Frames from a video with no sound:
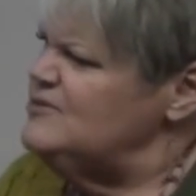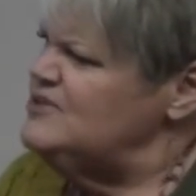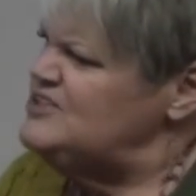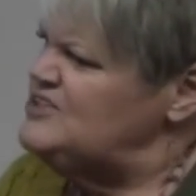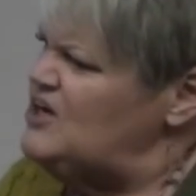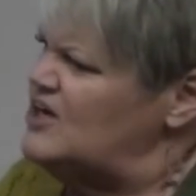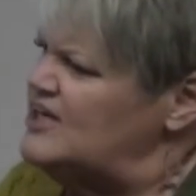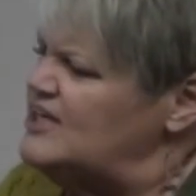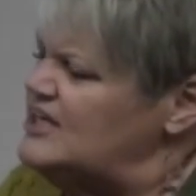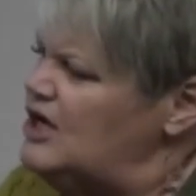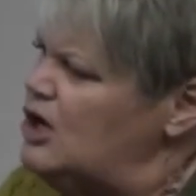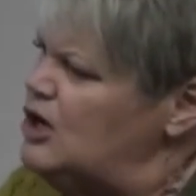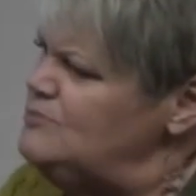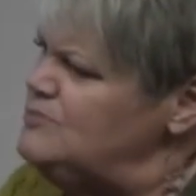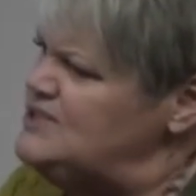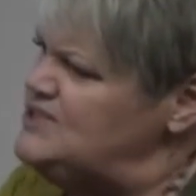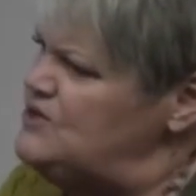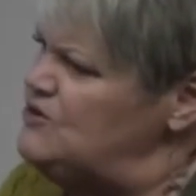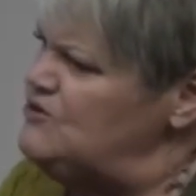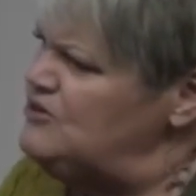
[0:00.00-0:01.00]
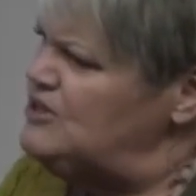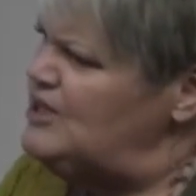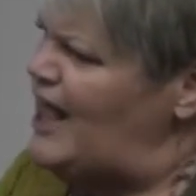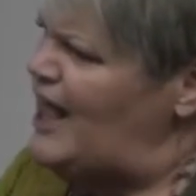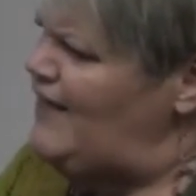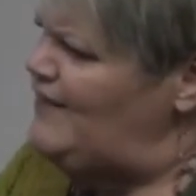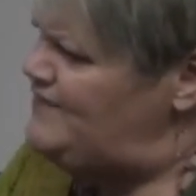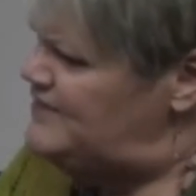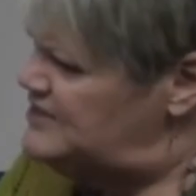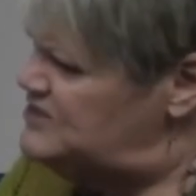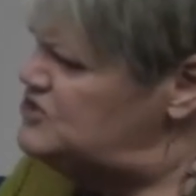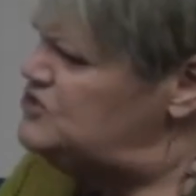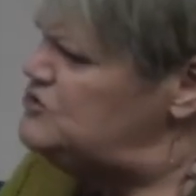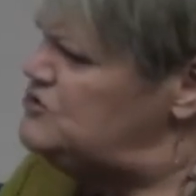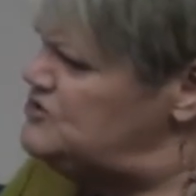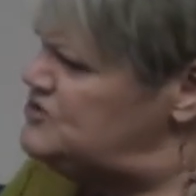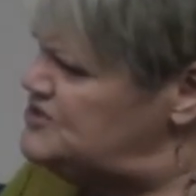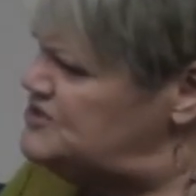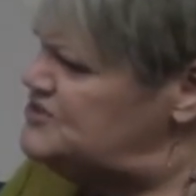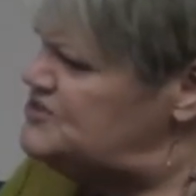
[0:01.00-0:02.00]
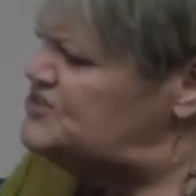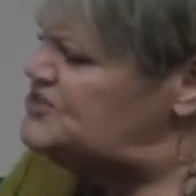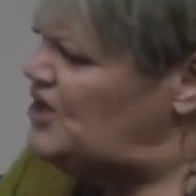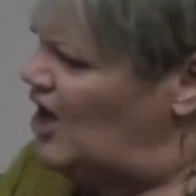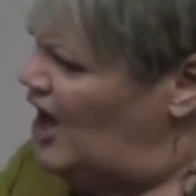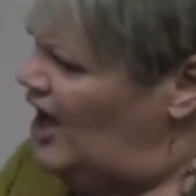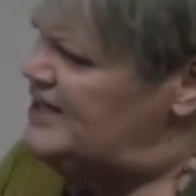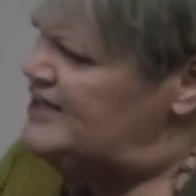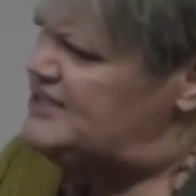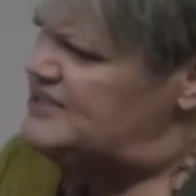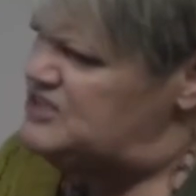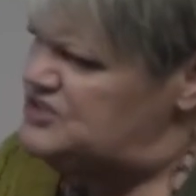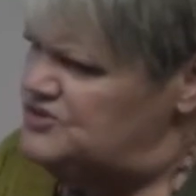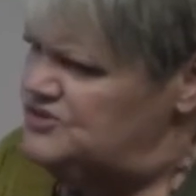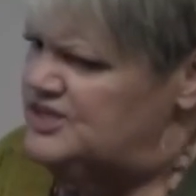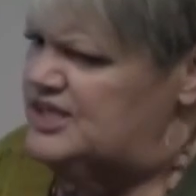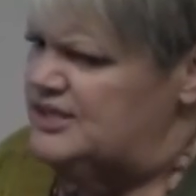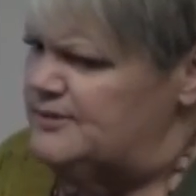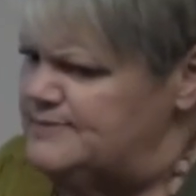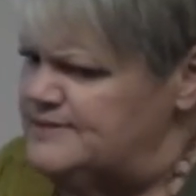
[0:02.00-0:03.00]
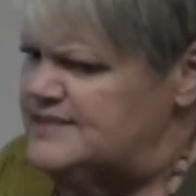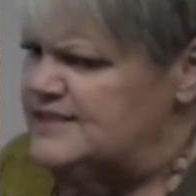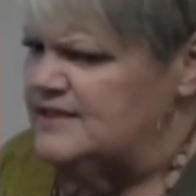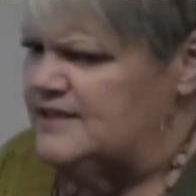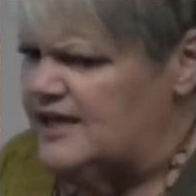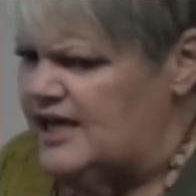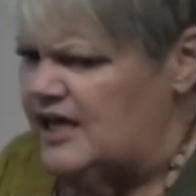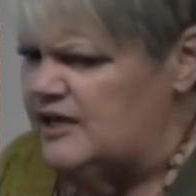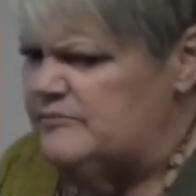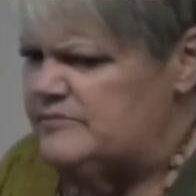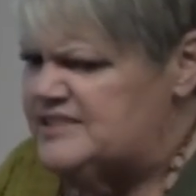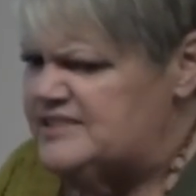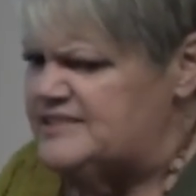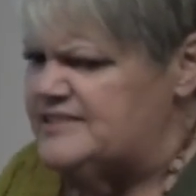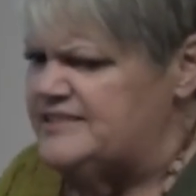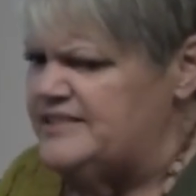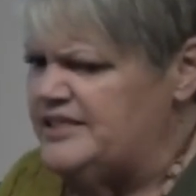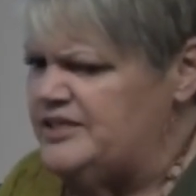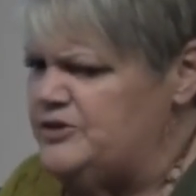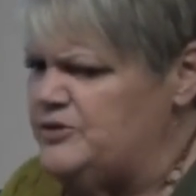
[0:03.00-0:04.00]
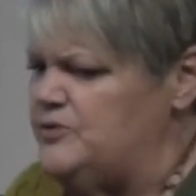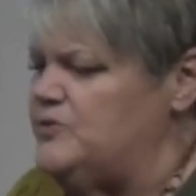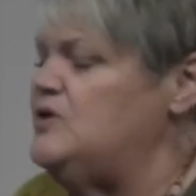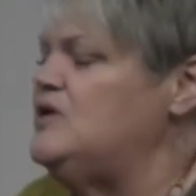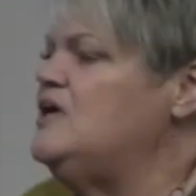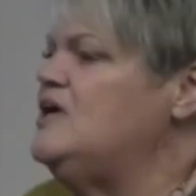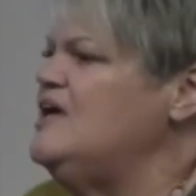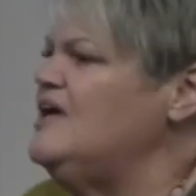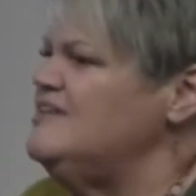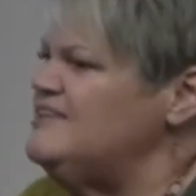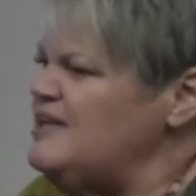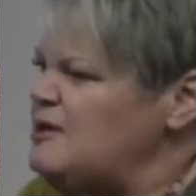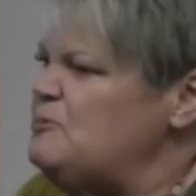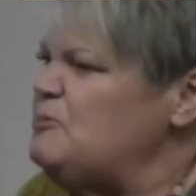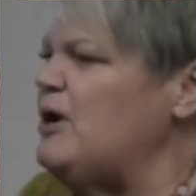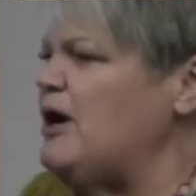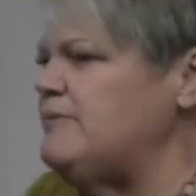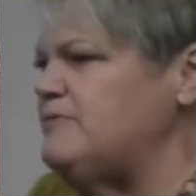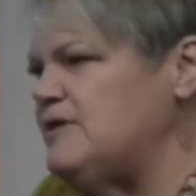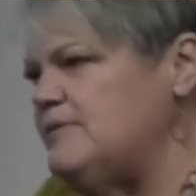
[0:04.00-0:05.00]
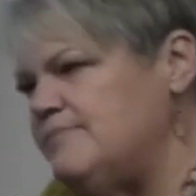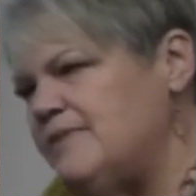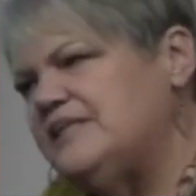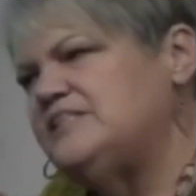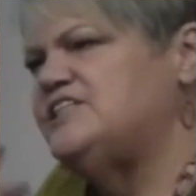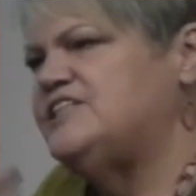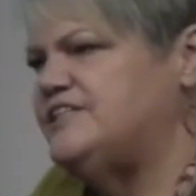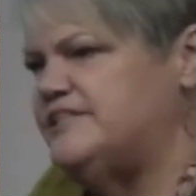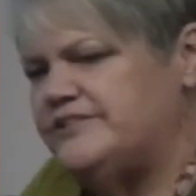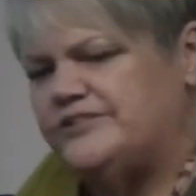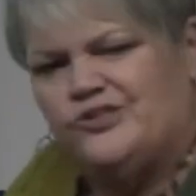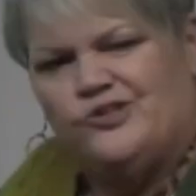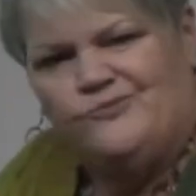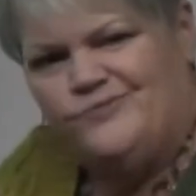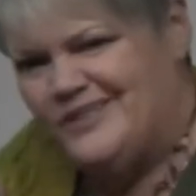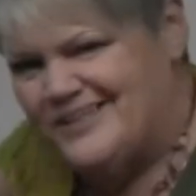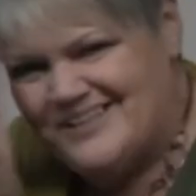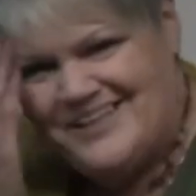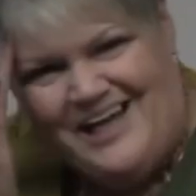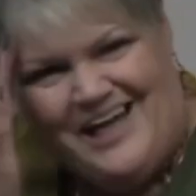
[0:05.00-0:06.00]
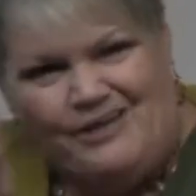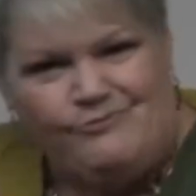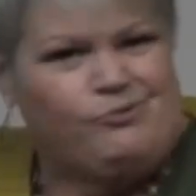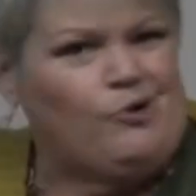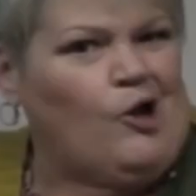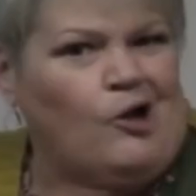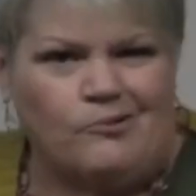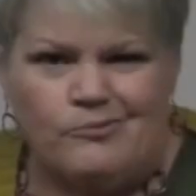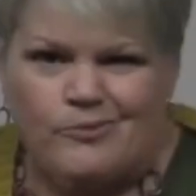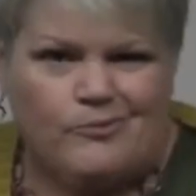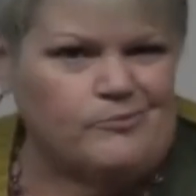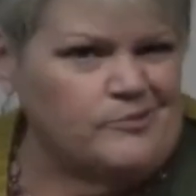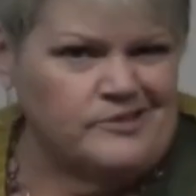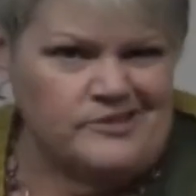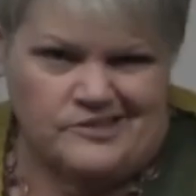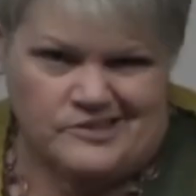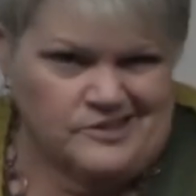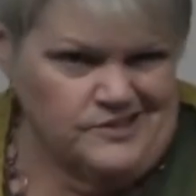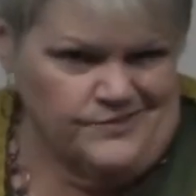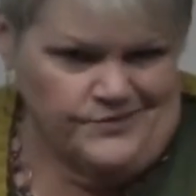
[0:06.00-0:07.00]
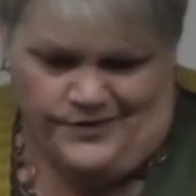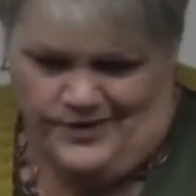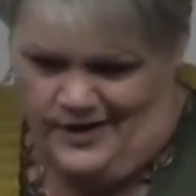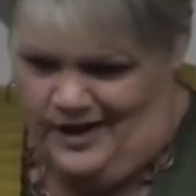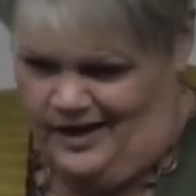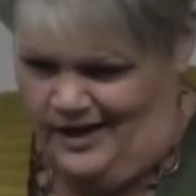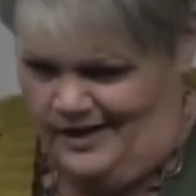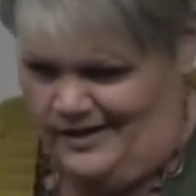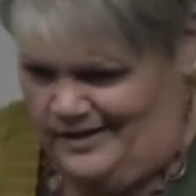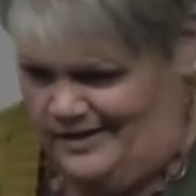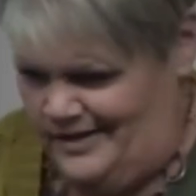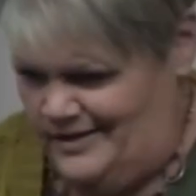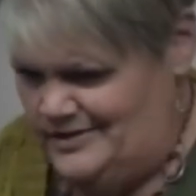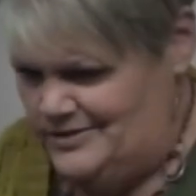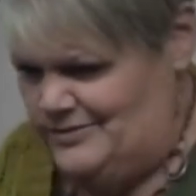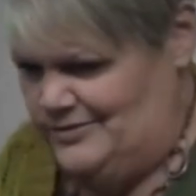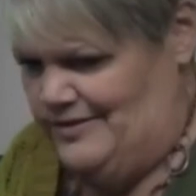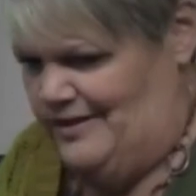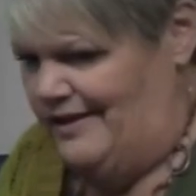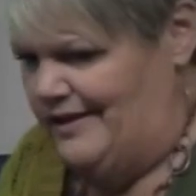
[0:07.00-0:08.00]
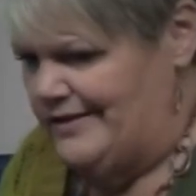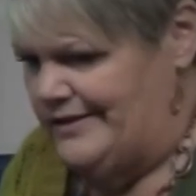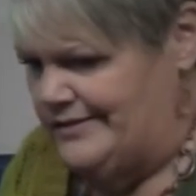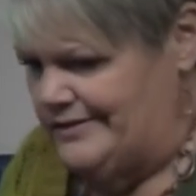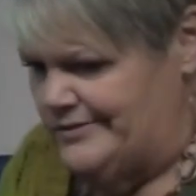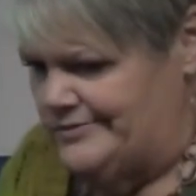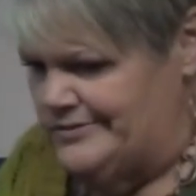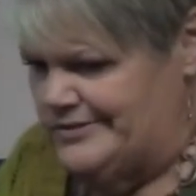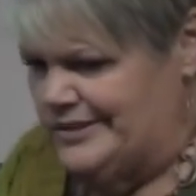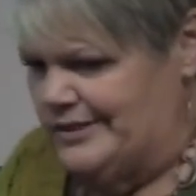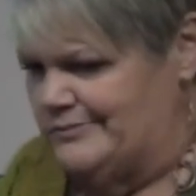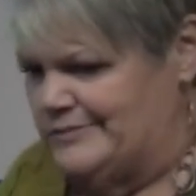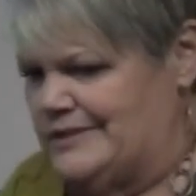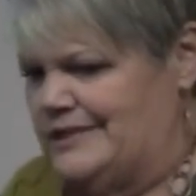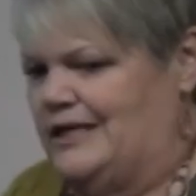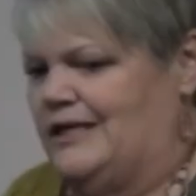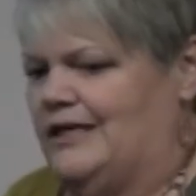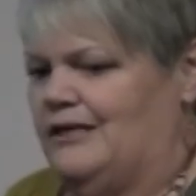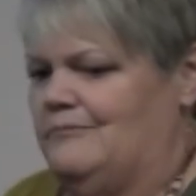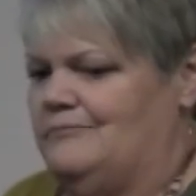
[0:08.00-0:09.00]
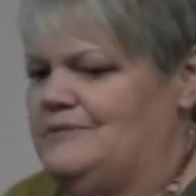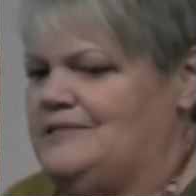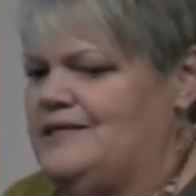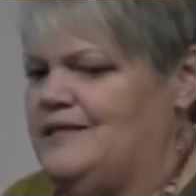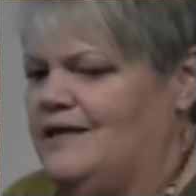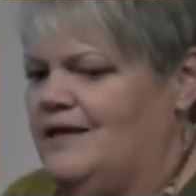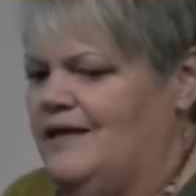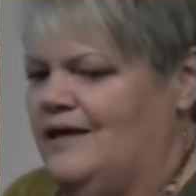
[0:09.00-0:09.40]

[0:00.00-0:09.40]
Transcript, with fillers: Father Sock, I'm so glad that Susan Scott and Sue Gibson came to see you. They probably mentioned it to me and I probably just forgot. I do that, you know, sometimes.